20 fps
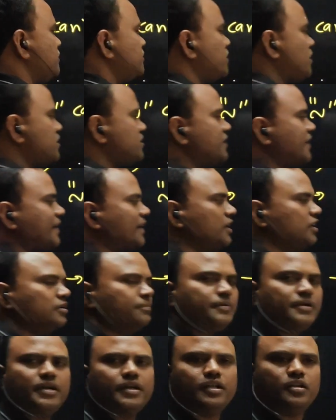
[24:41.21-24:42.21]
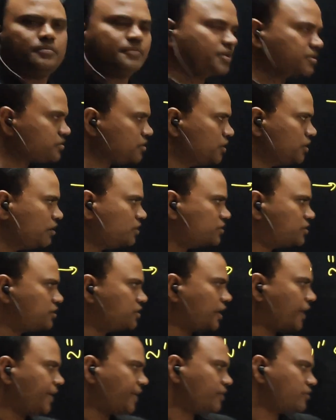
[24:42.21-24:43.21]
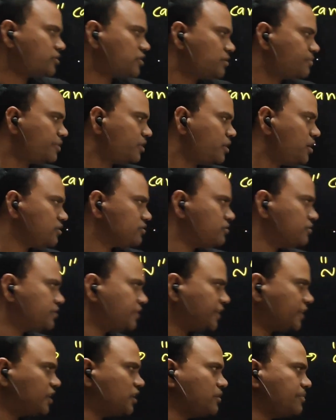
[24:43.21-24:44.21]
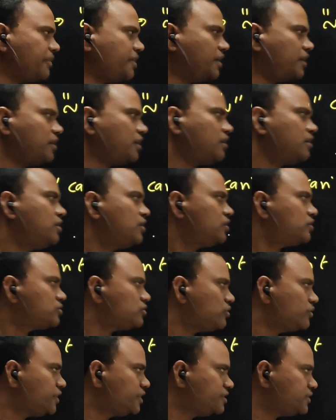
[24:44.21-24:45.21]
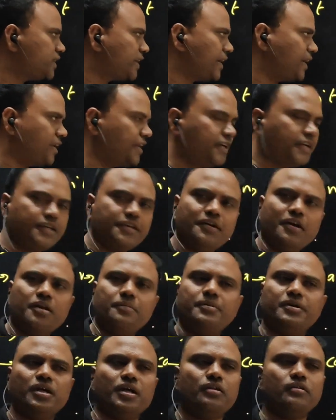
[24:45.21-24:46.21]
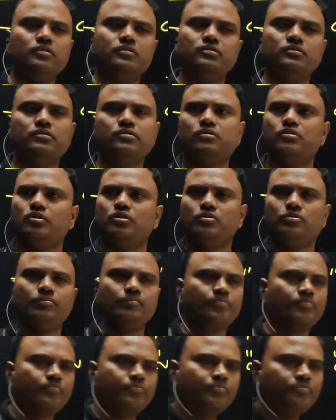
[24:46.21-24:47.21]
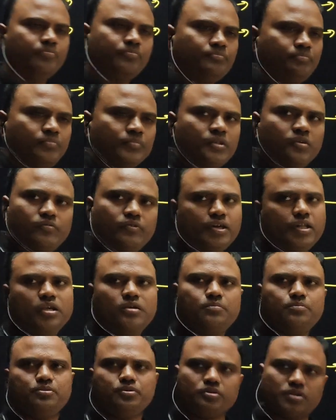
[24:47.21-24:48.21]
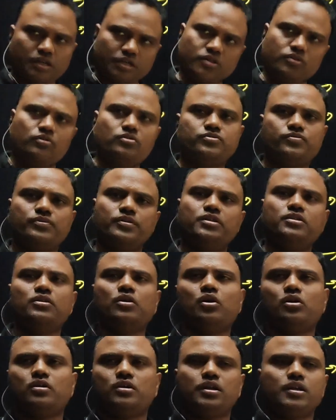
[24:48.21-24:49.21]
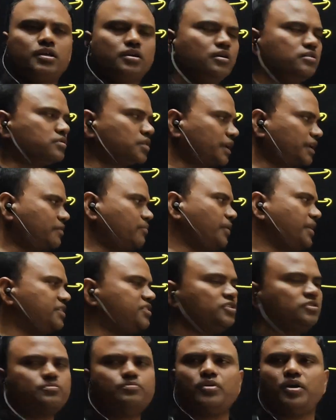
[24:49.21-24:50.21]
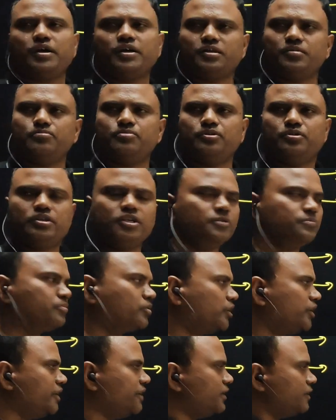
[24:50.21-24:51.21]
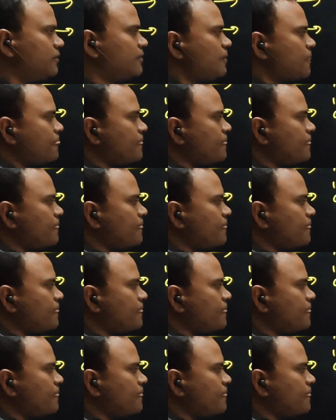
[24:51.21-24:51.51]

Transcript: These are second period elements. See, nitrogen belongs to second period now. So is there any d orbital? No. Very important, useful in the organic also, like basic point, important point.